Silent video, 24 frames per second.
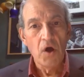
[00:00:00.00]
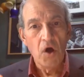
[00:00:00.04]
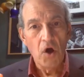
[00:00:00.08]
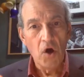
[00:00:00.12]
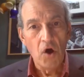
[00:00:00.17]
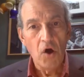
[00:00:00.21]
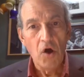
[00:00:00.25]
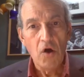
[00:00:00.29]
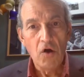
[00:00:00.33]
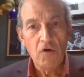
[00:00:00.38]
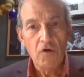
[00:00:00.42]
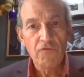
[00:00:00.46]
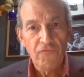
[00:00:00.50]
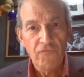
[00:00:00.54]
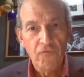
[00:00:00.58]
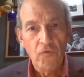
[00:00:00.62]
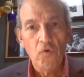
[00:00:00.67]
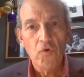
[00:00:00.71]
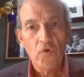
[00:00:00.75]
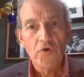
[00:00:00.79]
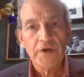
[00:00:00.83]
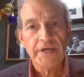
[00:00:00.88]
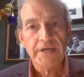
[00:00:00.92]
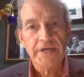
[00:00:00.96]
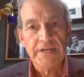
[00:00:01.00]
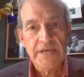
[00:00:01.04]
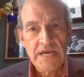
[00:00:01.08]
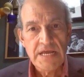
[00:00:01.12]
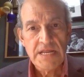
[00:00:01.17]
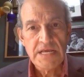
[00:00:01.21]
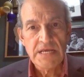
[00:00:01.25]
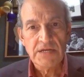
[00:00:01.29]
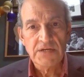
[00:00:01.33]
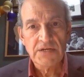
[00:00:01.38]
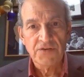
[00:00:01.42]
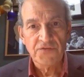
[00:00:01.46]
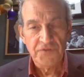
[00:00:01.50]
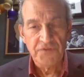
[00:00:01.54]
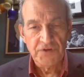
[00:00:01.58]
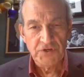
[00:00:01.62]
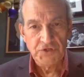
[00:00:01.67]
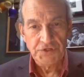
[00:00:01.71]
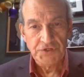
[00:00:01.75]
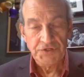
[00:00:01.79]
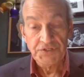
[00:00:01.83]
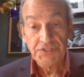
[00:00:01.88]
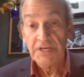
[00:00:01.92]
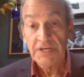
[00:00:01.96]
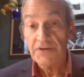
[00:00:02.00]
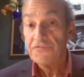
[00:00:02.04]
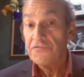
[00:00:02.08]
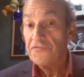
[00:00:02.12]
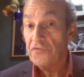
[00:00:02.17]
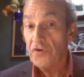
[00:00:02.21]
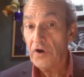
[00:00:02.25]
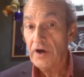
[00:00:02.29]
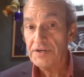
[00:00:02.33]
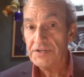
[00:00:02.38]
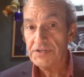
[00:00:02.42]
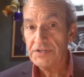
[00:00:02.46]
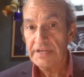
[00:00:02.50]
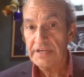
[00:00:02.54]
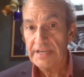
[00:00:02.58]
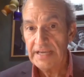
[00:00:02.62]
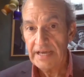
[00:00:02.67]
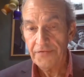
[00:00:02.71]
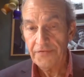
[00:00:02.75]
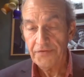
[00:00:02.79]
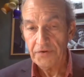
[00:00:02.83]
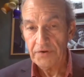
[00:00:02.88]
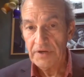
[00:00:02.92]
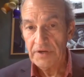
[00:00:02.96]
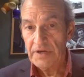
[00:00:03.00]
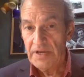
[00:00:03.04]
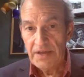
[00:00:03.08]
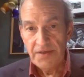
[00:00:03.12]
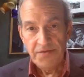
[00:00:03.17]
all 4 Canadian divisions have fought together.